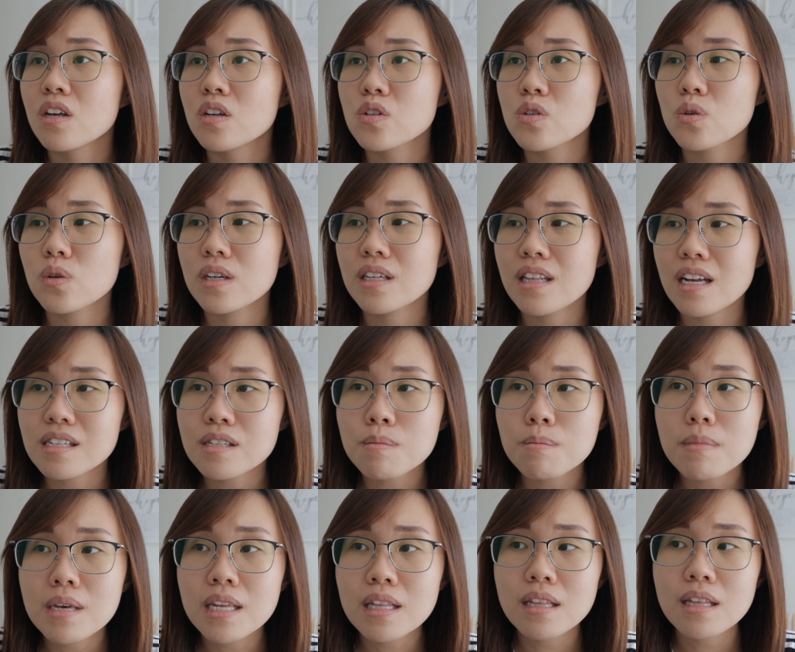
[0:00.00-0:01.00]
So it
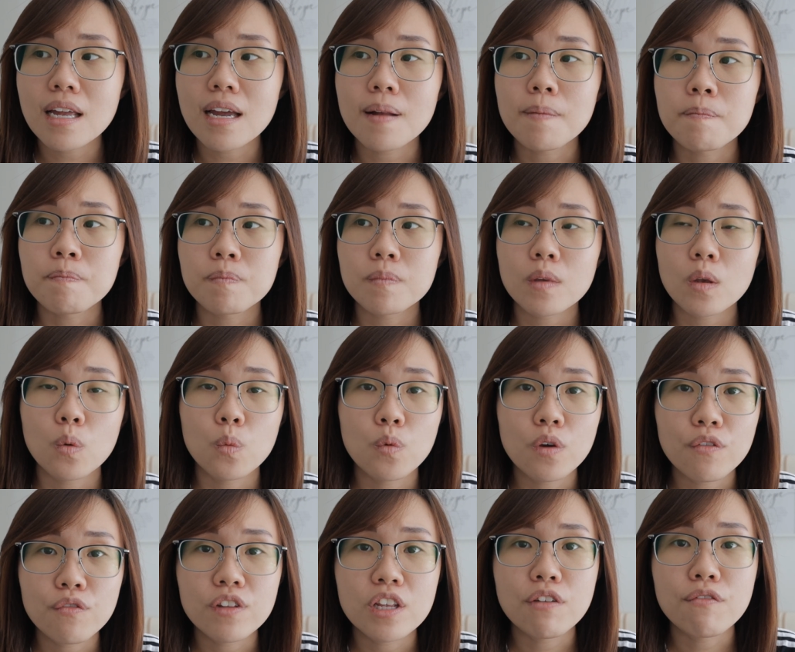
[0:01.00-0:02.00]
doesn't mean that
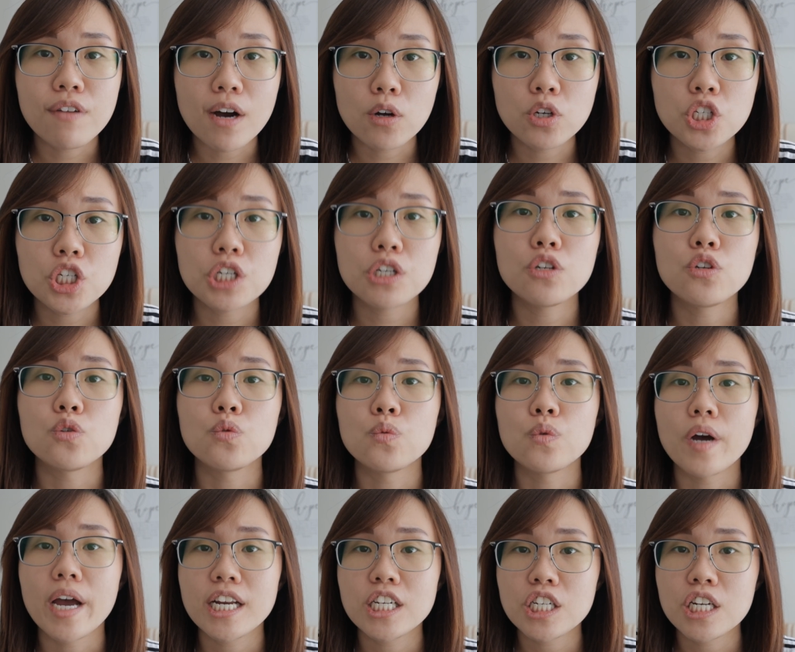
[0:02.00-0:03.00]
with the voucher, you
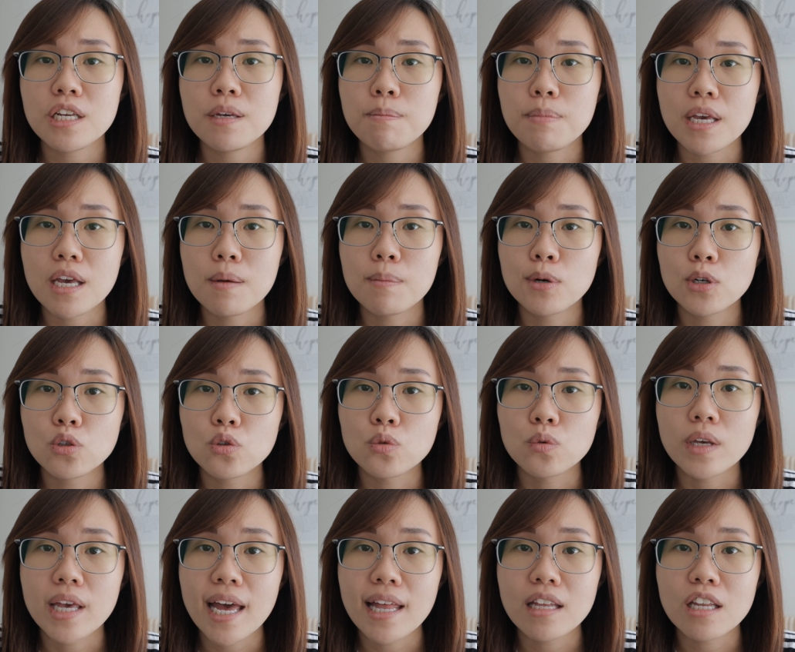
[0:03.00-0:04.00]
will actually be able
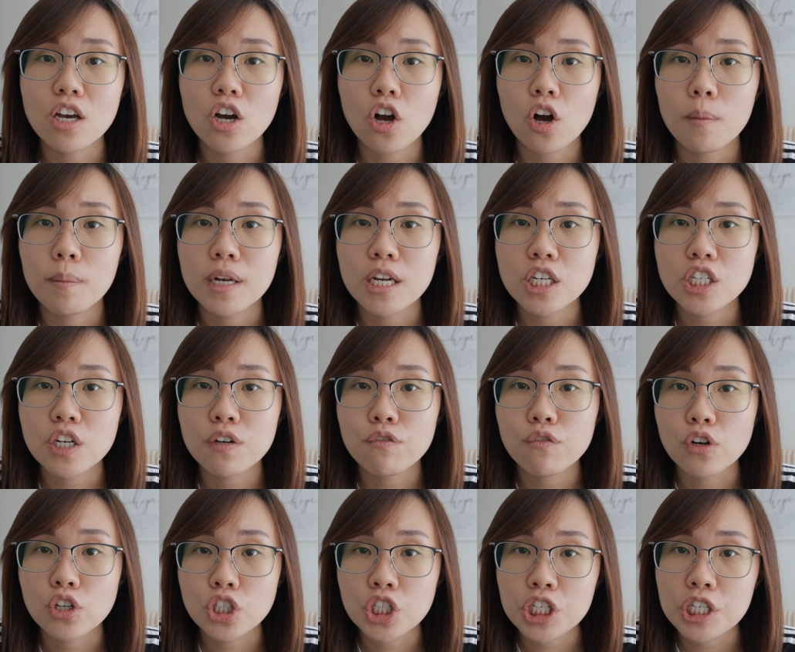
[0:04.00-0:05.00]
to get the accommodation
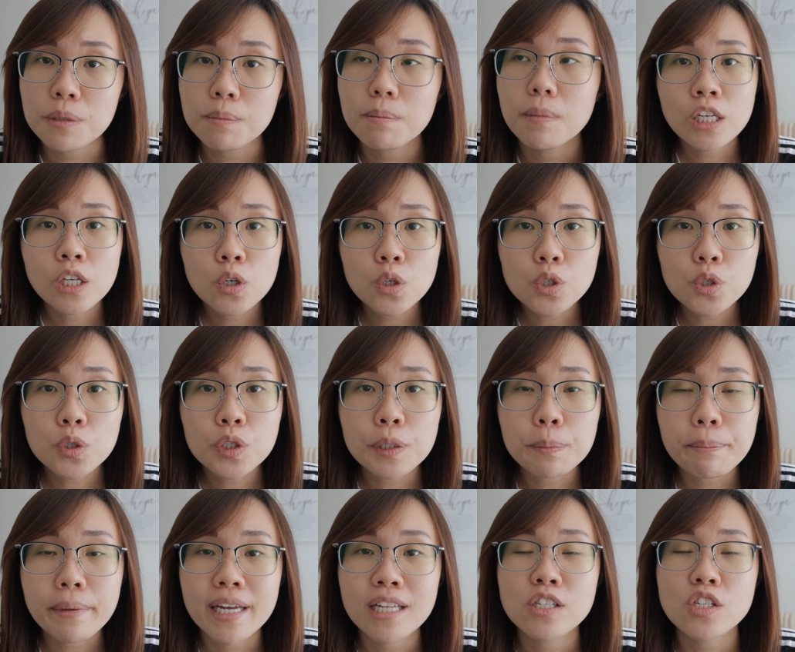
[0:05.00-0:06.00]
for cheap. It also
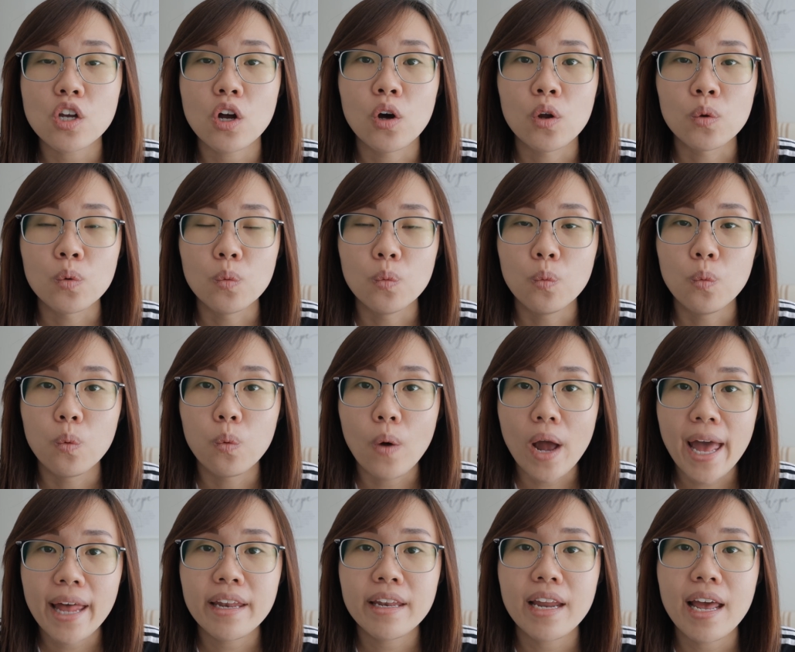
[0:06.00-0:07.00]
depends on
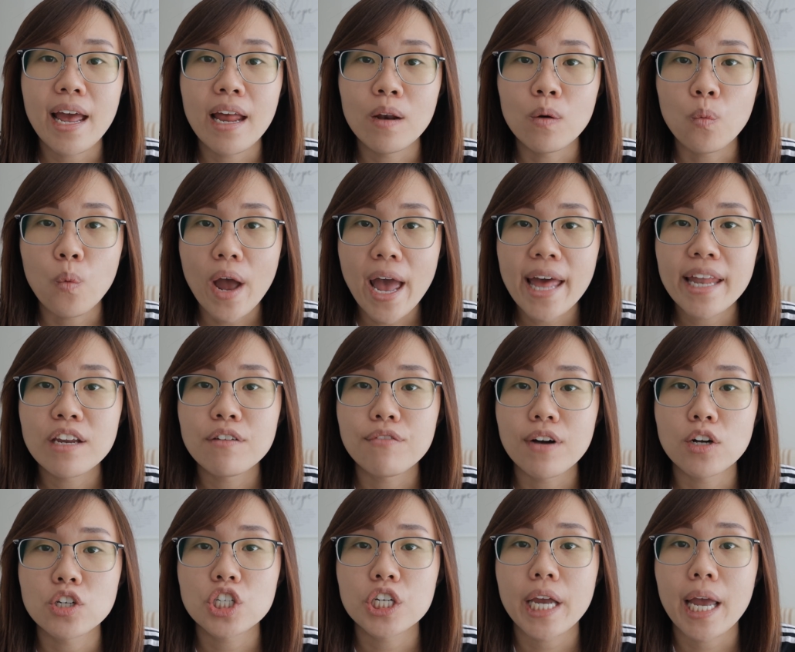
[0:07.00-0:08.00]
when and where the
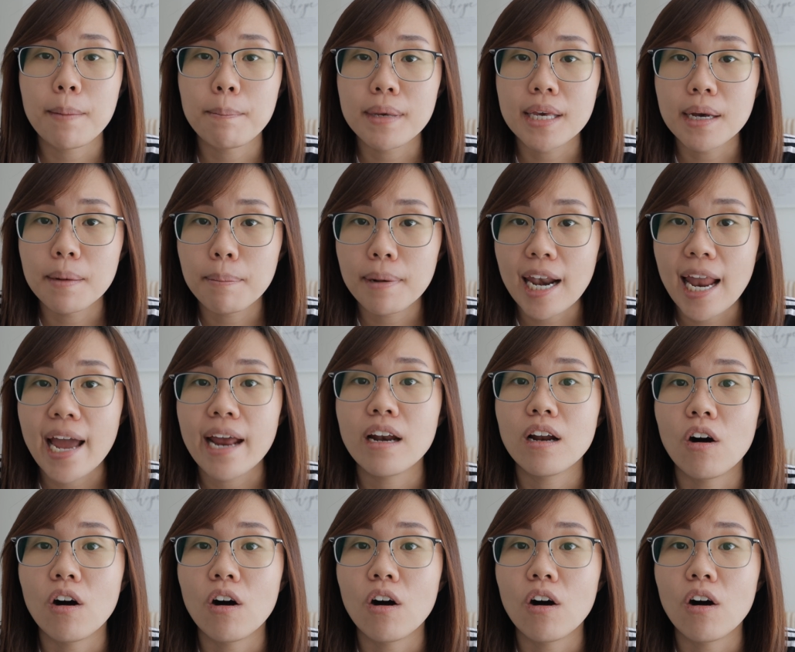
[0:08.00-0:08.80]
voucher can be applied